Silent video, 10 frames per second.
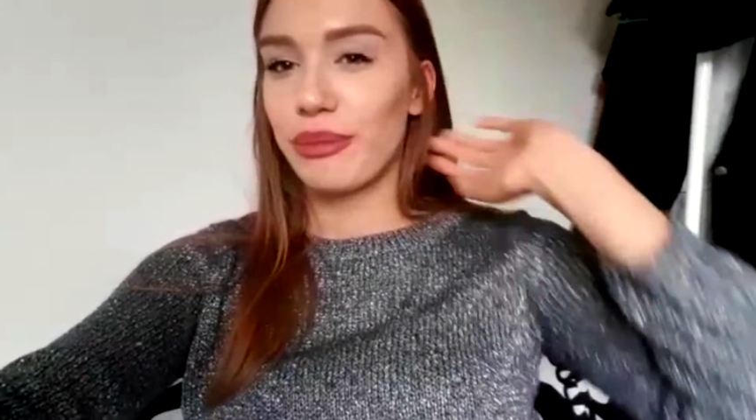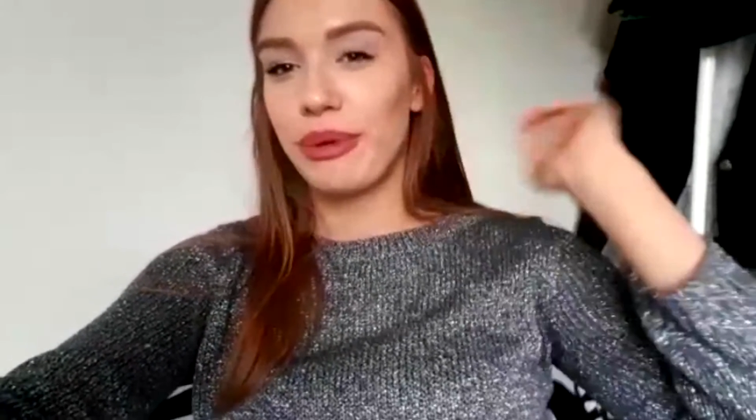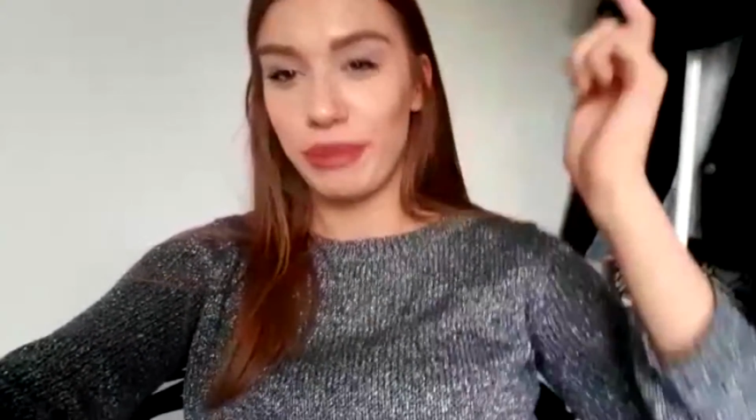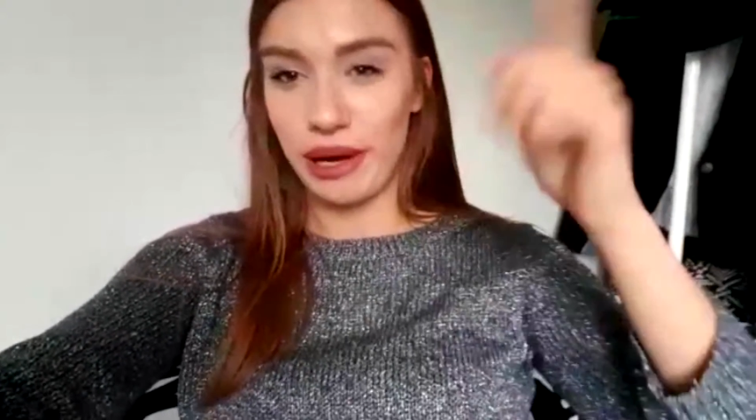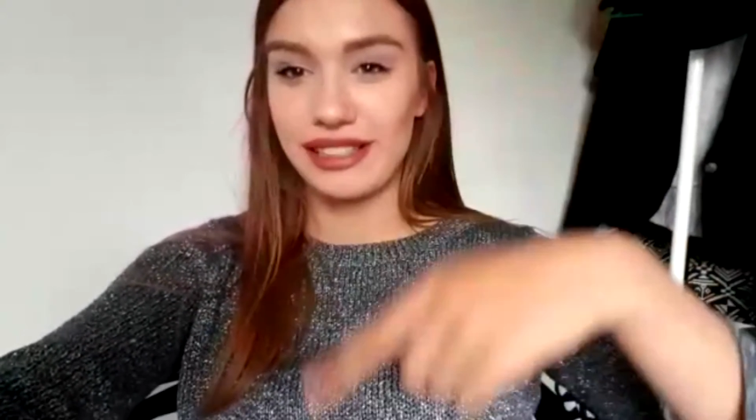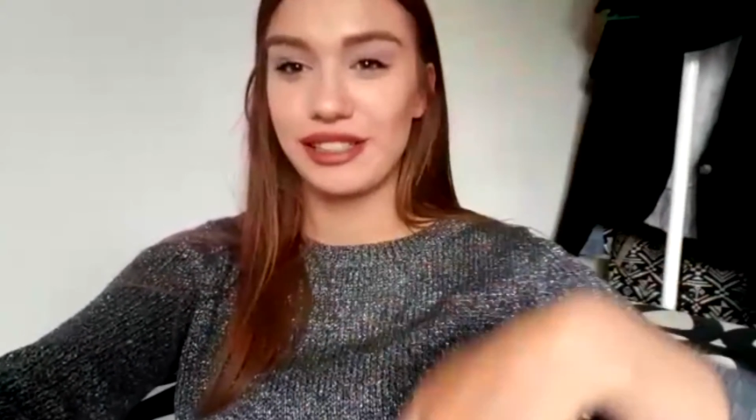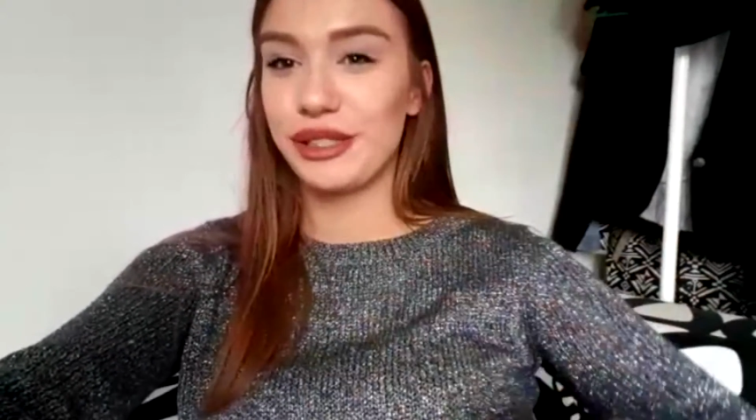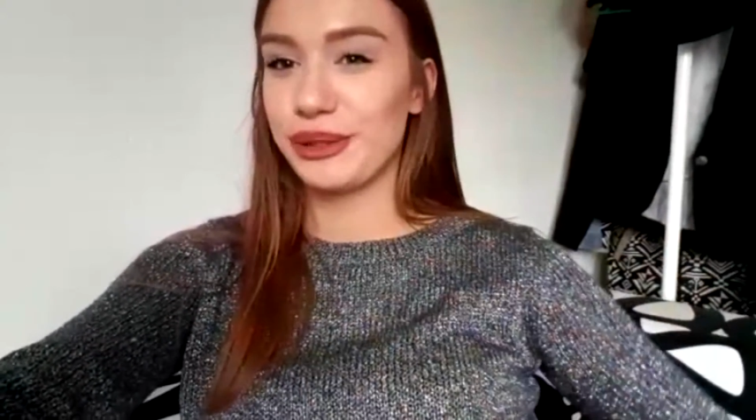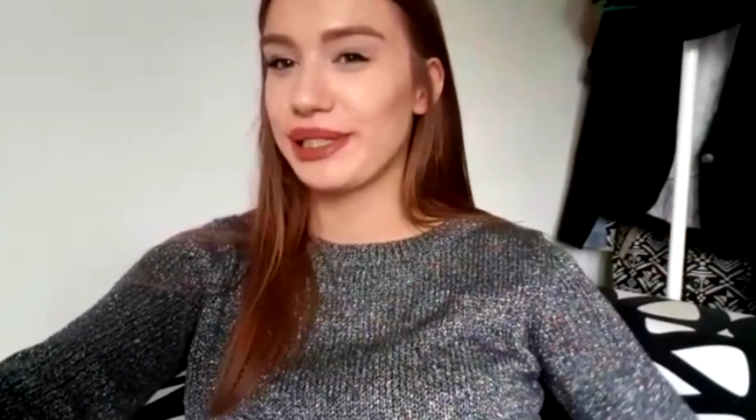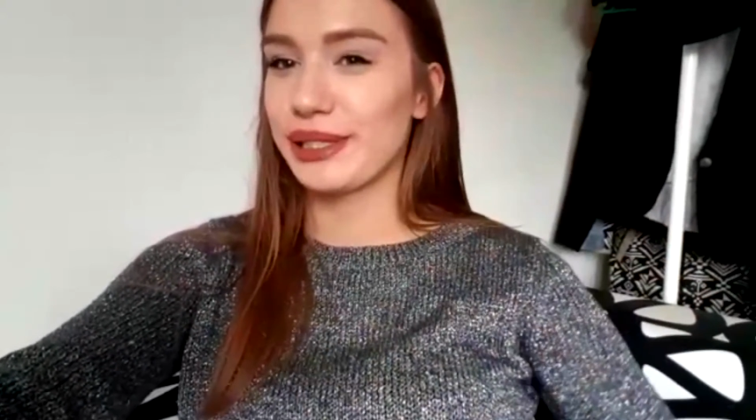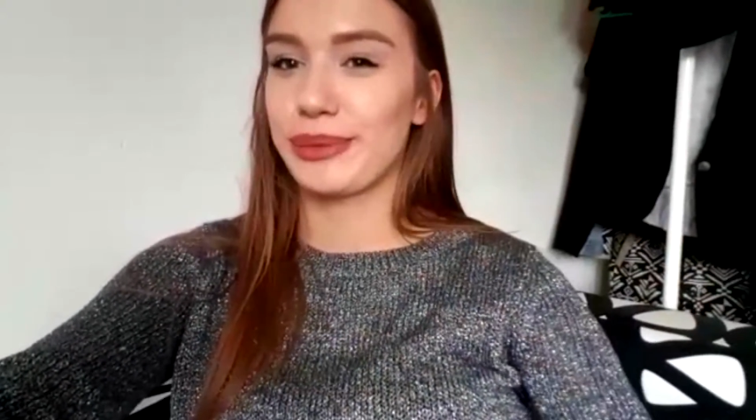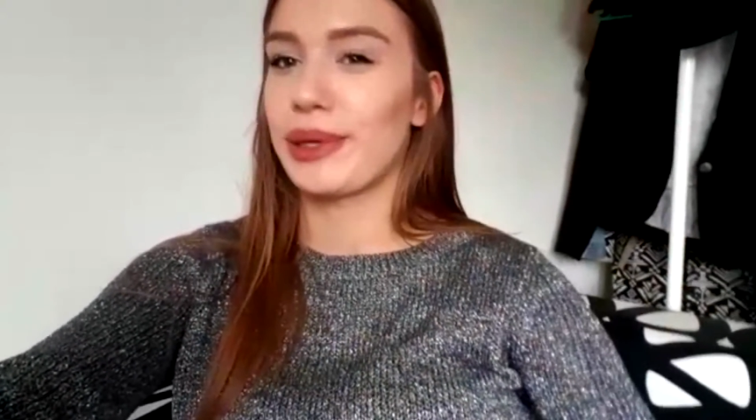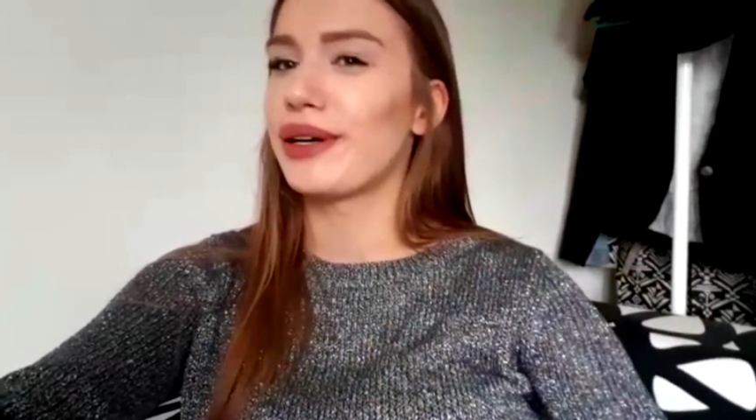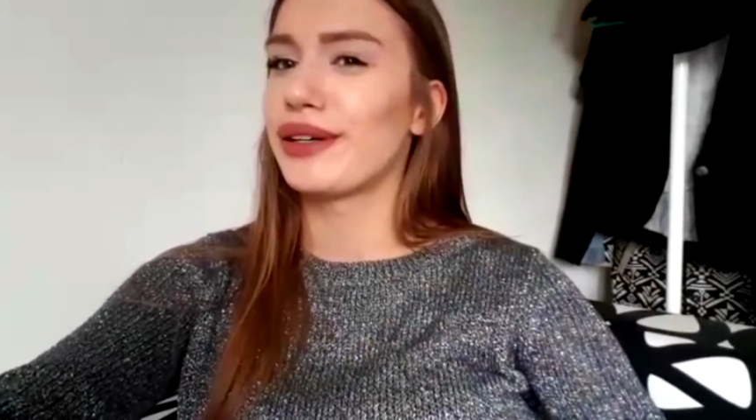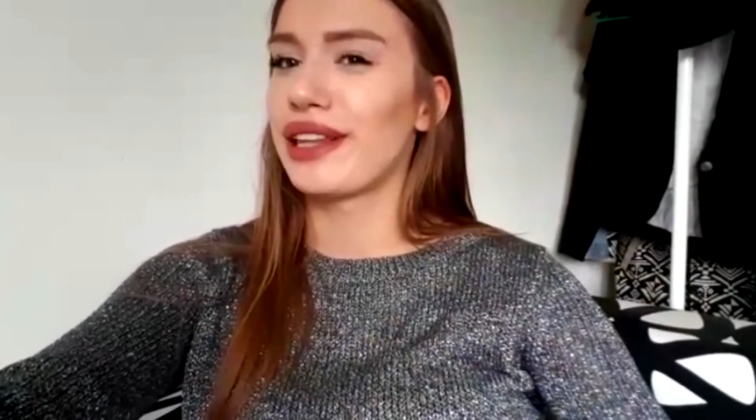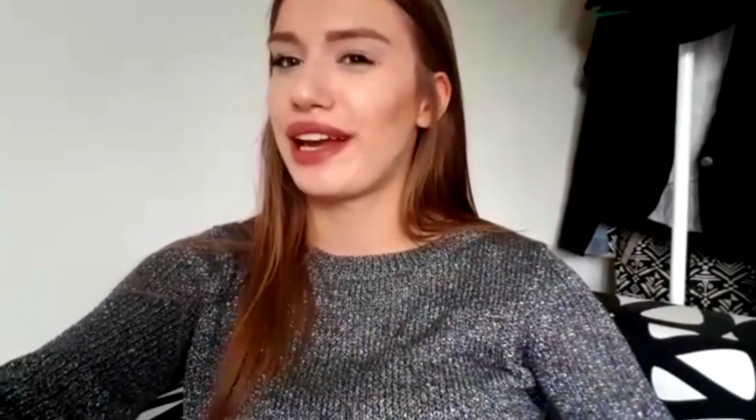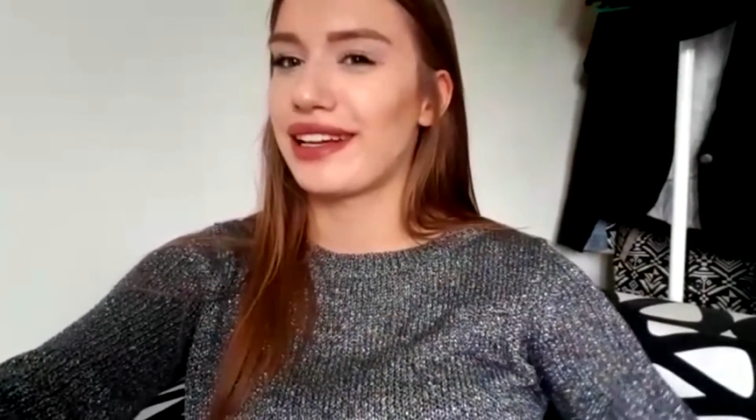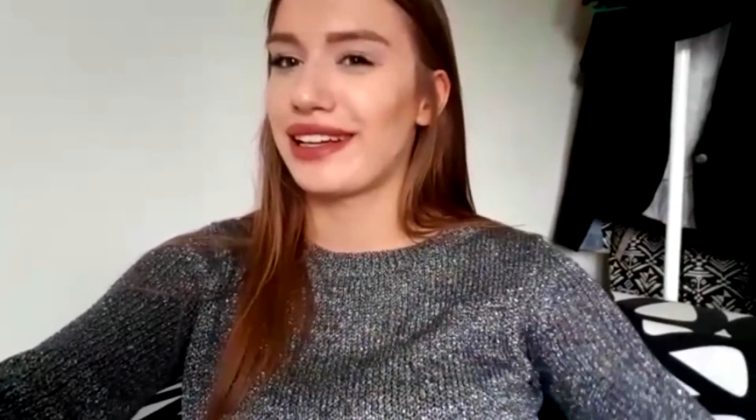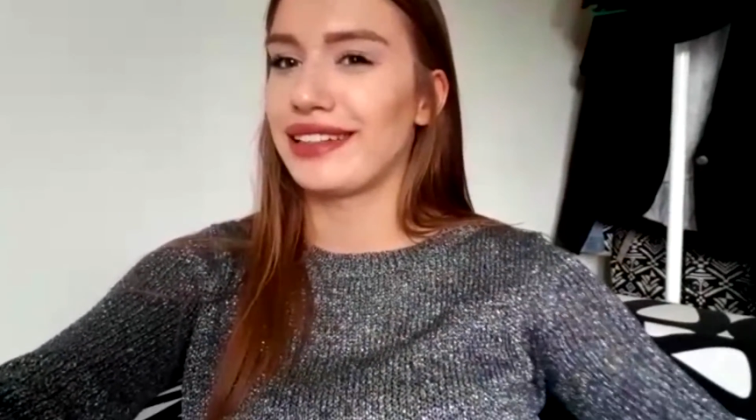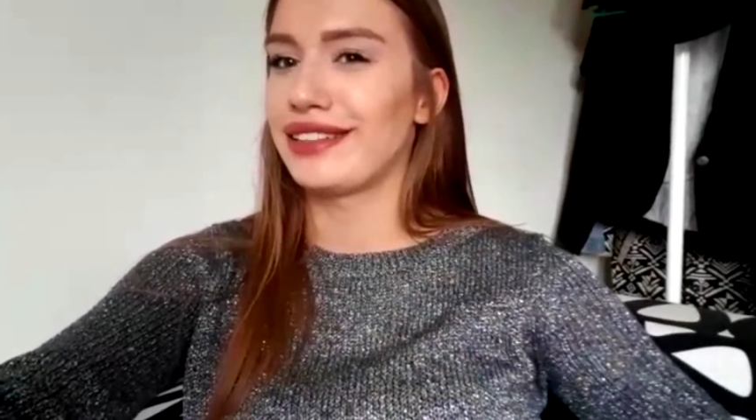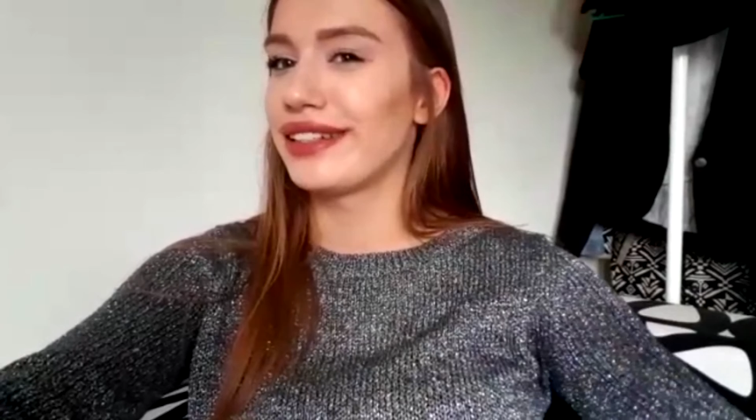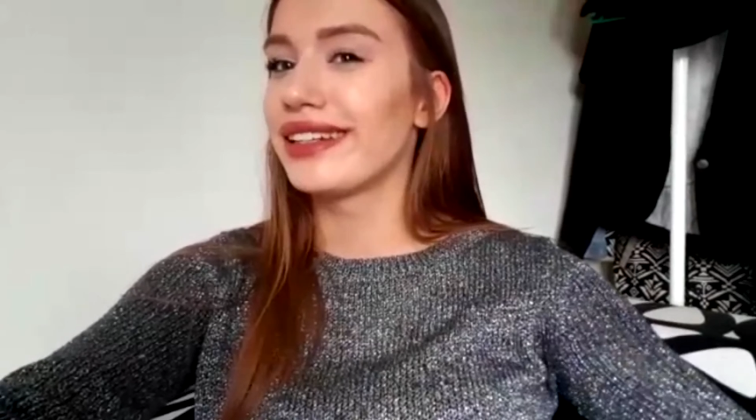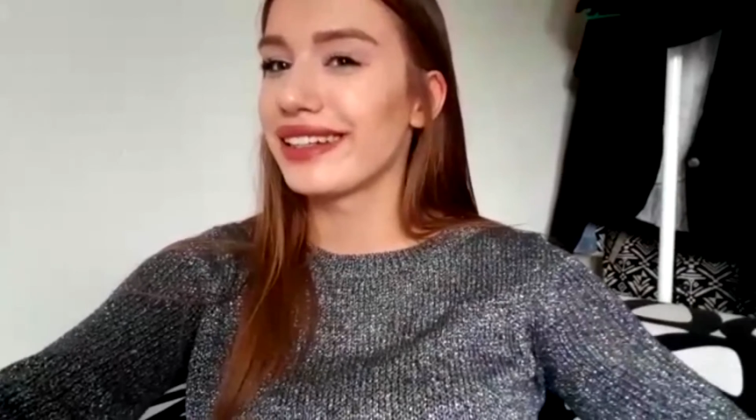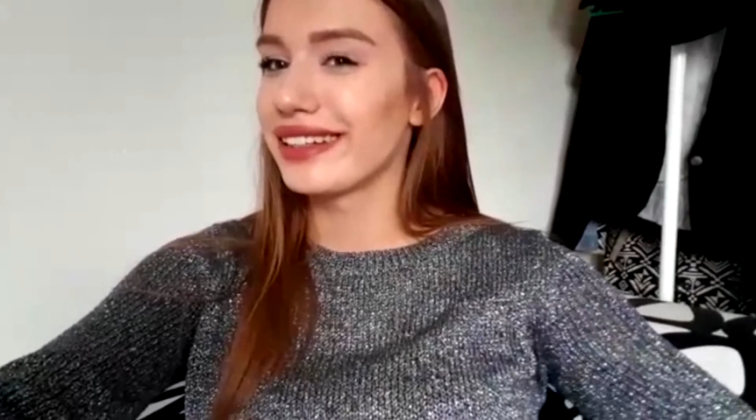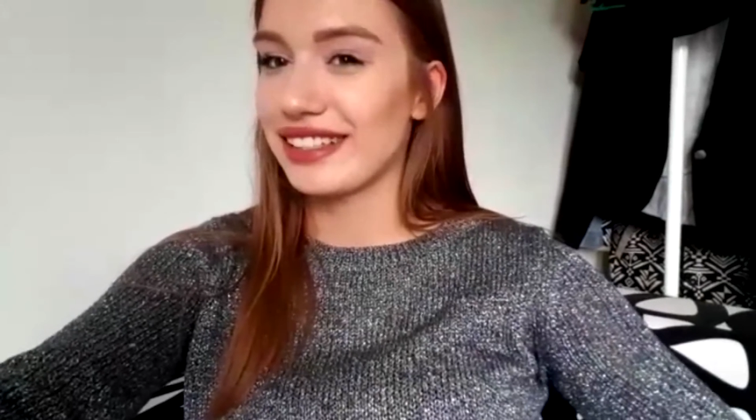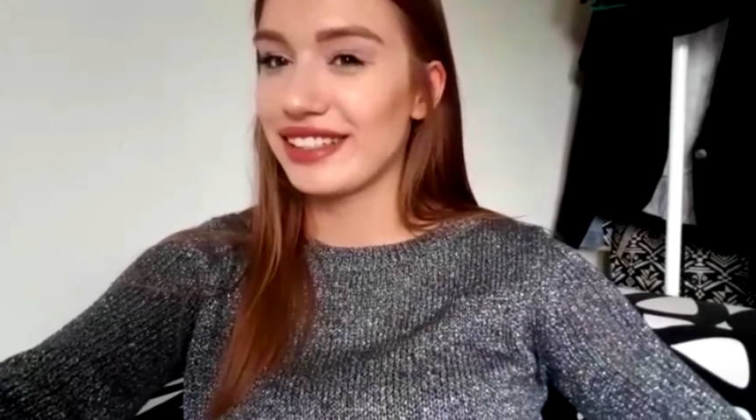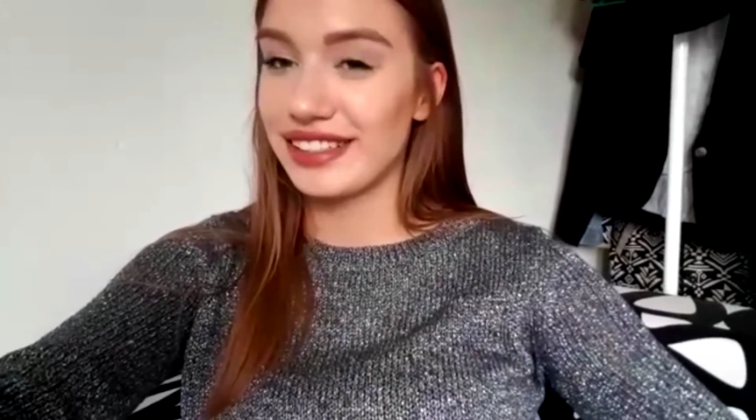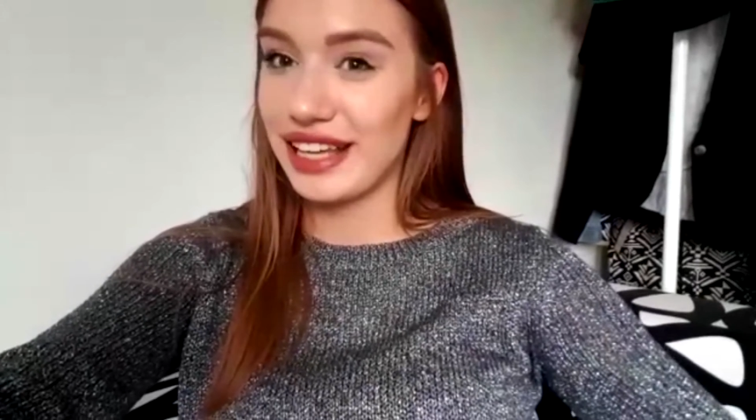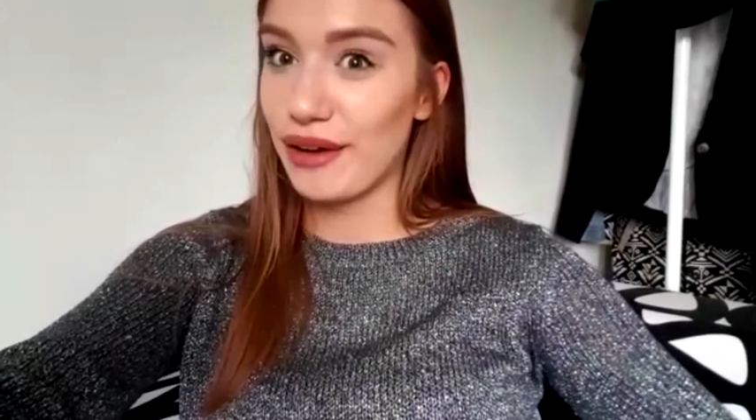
other people had to do it as well, like in lessons